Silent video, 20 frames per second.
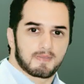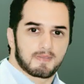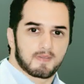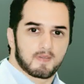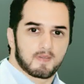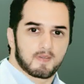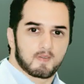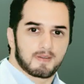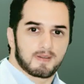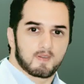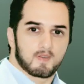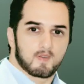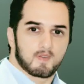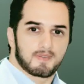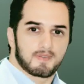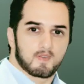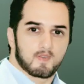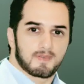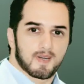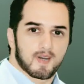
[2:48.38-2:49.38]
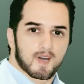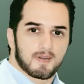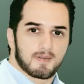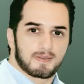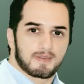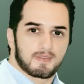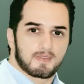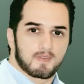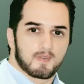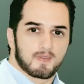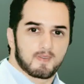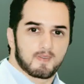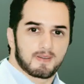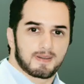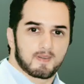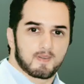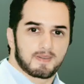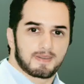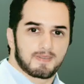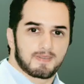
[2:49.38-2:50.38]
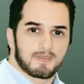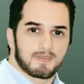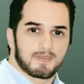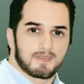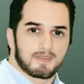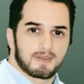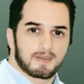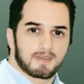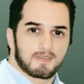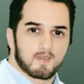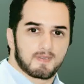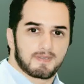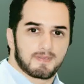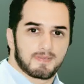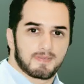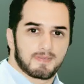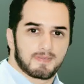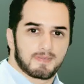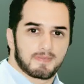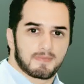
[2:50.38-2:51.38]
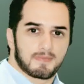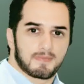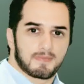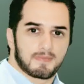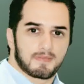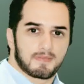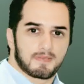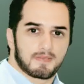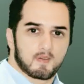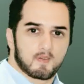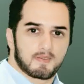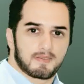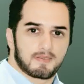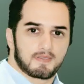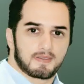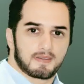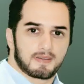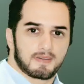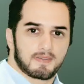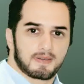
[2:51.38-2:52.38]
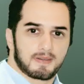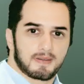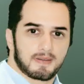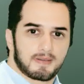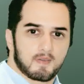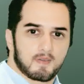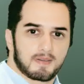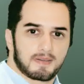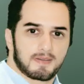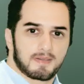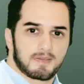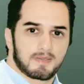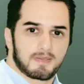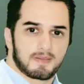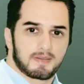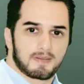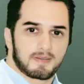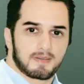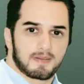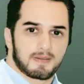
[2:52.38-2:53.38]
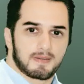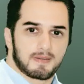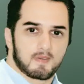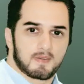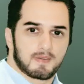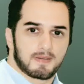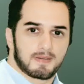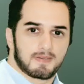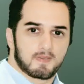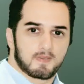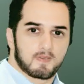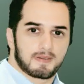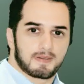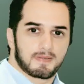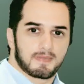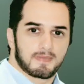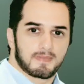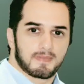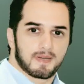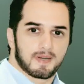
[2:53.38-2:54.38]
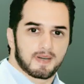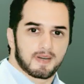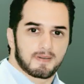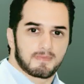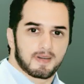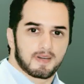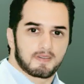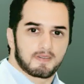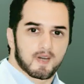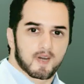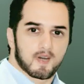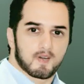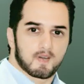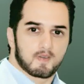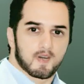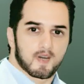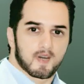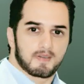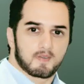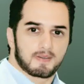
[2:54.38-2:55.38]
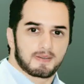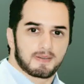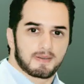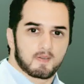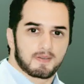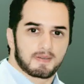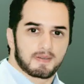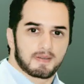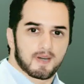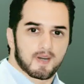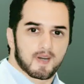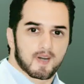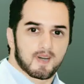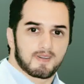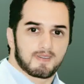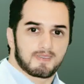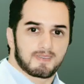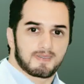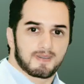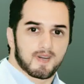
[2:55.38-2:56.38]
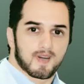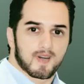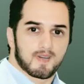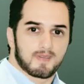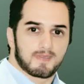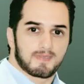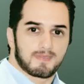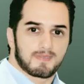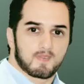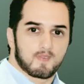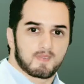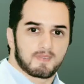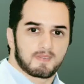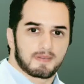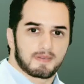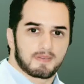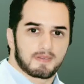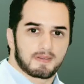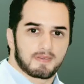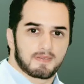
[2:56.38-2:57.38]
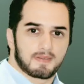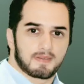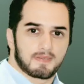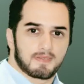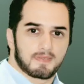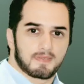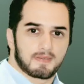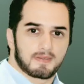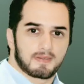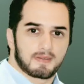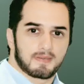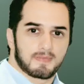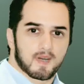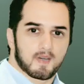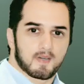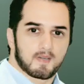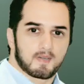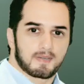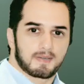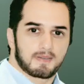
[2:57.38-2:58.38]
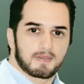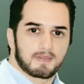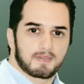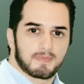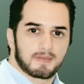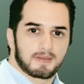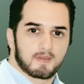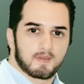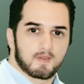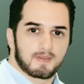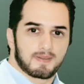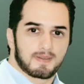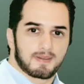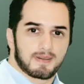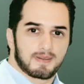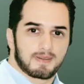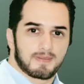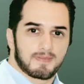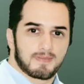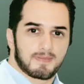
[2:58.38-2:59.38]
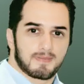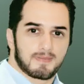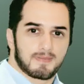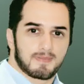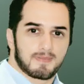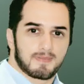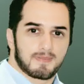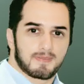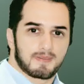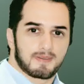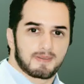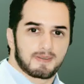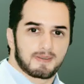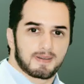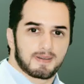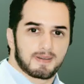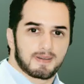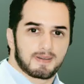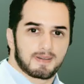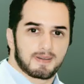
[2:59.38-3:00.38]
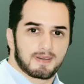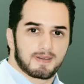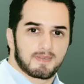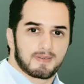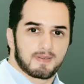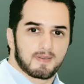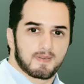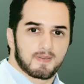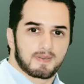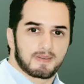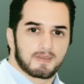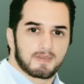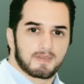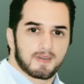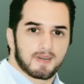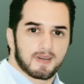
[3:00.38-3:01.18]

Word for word: which is certainly not effortlessly eliminated. Simultaneously, the acids created by microorganisms slowly melt tooth enamel, resulting in cavities. The acids in tooth